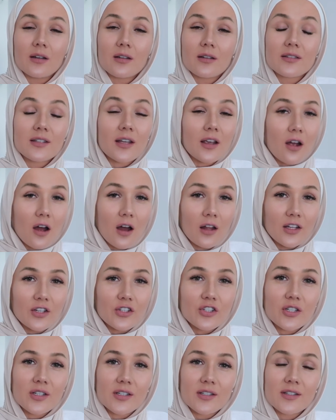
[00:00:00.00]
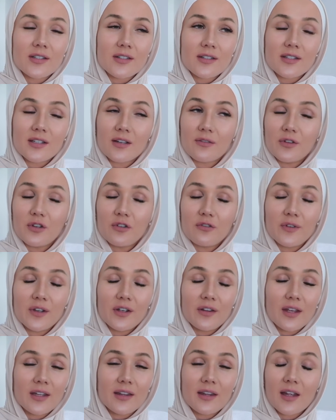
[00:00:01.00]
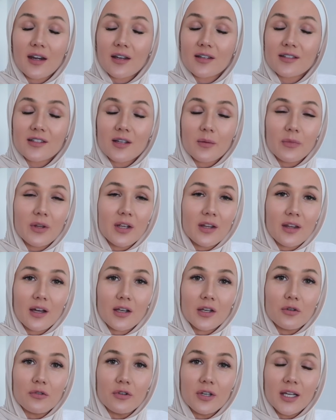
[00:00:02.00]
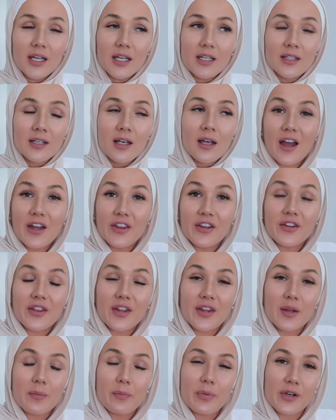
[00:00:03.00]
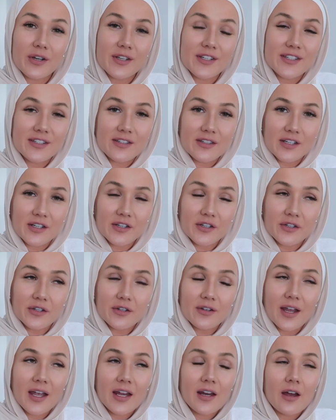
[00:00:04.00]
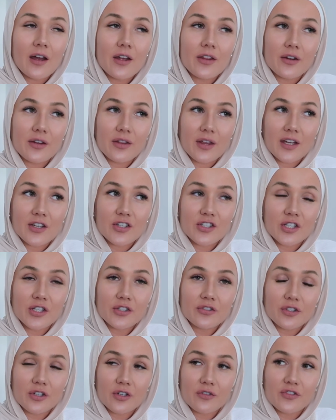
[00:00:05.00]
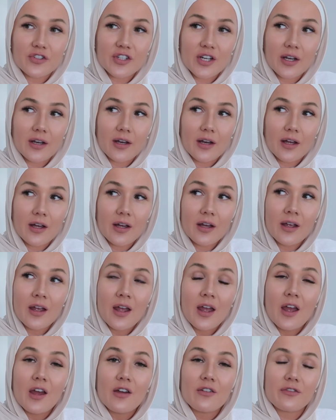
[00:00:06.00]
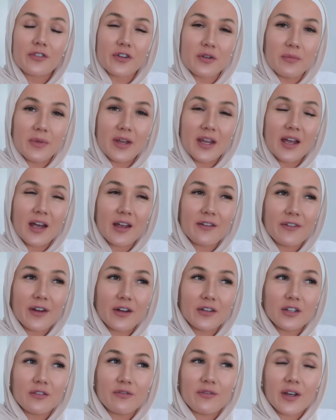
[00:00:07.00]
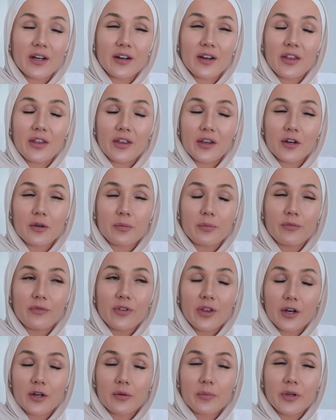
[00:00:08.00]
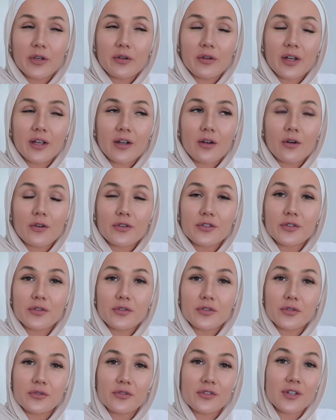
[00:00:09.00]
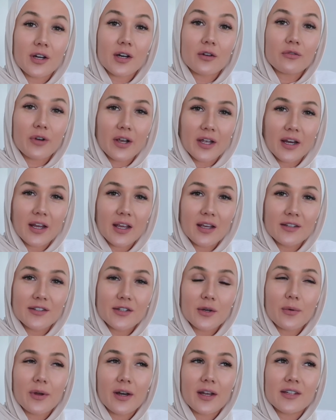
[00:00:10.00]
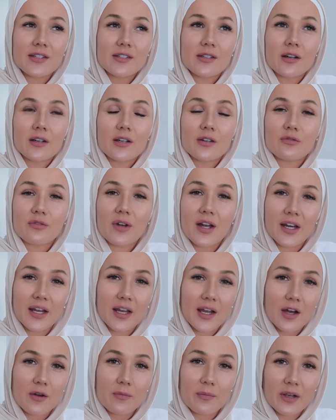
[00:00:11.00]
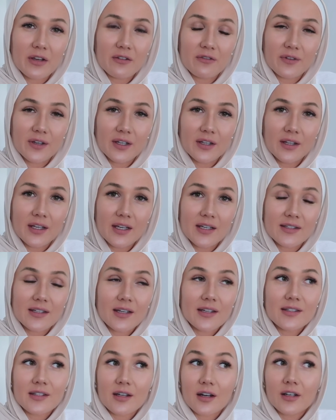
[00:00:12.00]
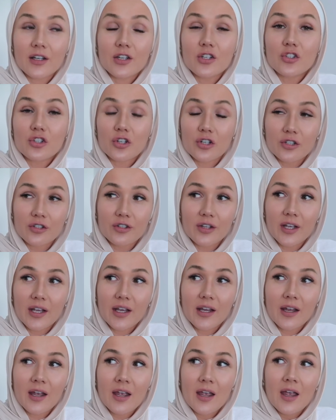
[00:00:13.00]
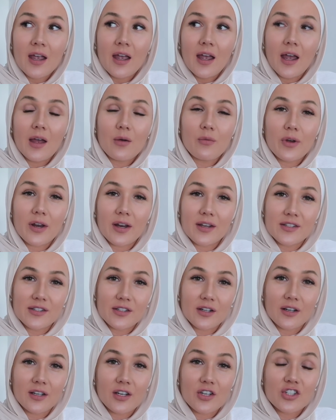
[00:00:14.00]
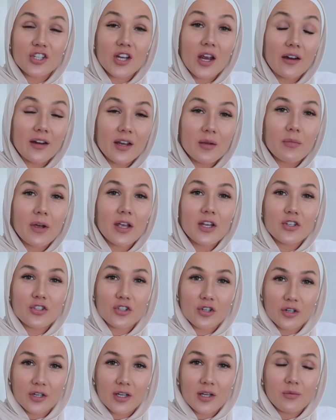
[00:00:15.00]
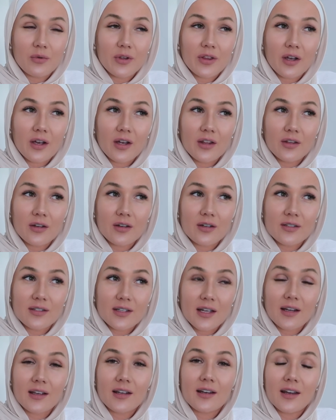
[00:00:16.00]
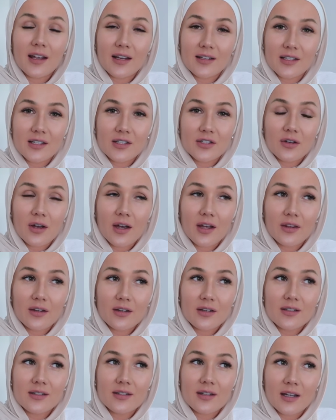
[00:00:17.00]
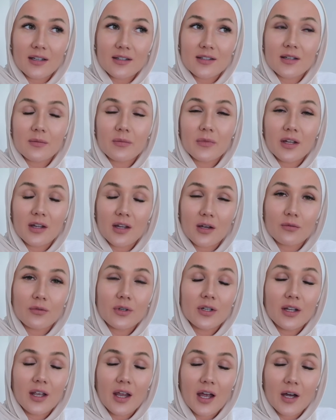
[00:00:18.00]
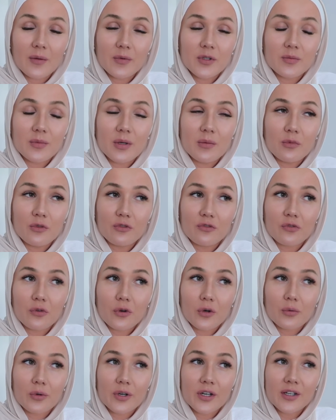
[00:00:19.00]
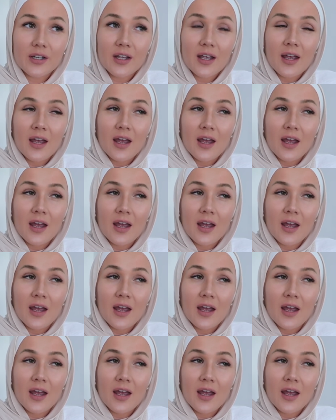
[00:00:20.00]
psychologists if you feel that that is something that you need. Other than the book Still, and other than Children of Jannah, For me, I found it very therapeutic also to start writing. So when I started writing out my feelings, I started journaling. And when I started sharing my journey with others and connecting to others, that's something that really helped me move forward.